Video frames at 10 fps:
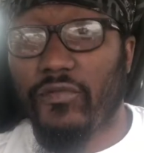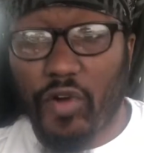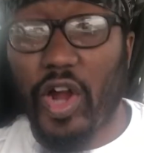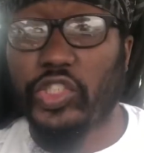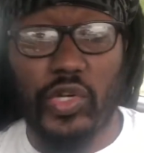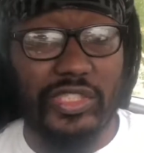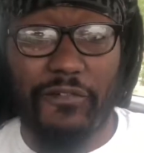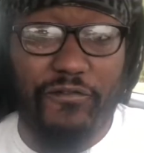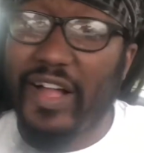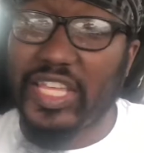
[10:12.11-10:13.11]
Virgil is a
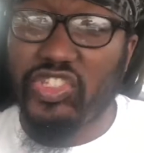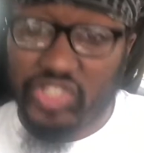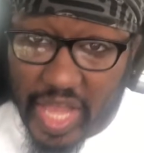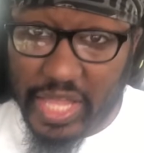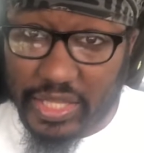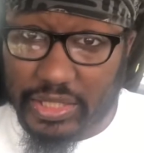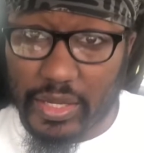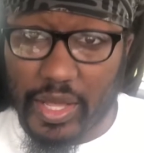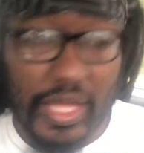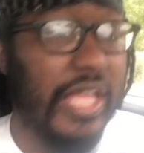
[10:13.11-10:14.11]
fucking genius.
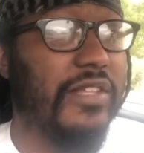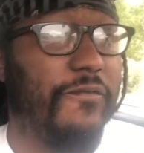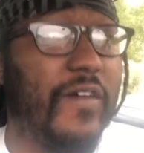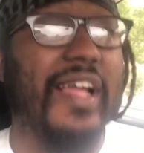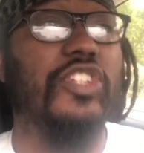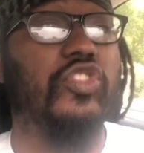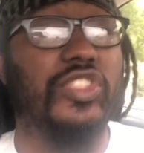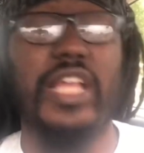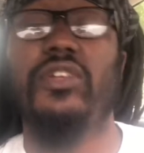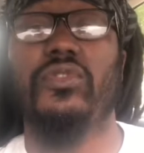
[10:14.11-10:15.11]
He's a fucking
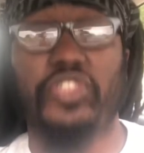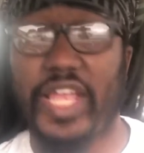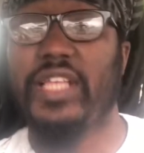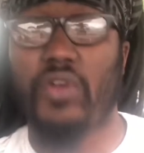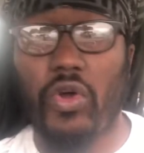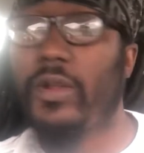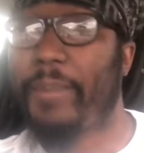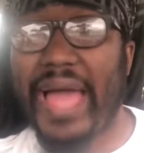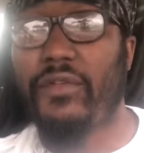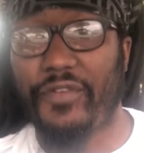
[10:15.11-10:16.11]
strategical genius on the
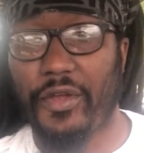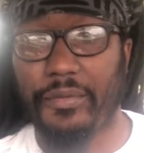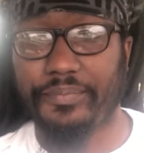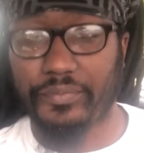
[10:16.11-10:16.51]
battlefield.